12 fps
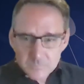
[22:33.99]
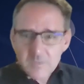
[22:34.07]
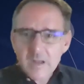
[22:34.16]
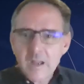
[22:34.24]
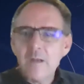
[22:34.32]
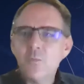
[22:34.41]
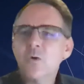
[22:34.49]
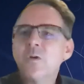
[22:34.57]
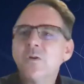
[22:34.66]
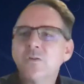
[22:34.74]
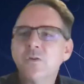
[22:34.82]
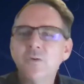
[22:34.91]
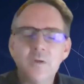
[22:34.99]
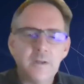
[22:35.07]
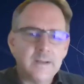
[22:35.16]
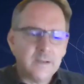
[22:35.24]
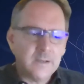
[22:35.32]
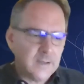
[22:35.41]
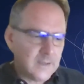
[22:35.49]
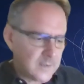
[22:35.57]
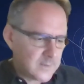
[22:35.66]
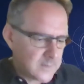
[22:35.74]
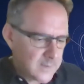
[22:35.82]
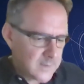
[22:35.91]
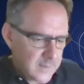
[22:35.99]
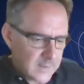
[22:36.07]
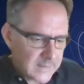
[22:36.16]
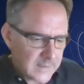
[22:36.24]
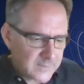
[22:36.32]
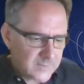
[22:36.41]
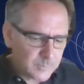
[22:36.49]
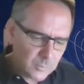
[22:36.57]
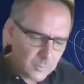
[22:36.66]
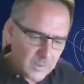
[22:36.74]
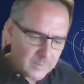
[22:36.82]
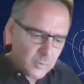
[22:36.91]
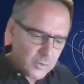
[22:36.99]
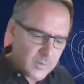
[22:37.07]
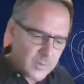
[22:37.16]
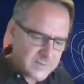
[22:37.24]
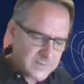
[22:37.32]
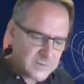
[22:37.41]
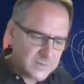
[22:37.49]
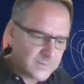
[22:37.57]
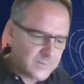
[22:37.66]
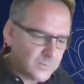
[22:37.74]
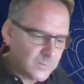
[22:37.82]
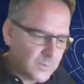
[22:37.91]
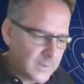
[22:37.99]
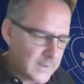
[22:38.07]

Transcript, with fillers: And what we'll do in I'd like to put one more question to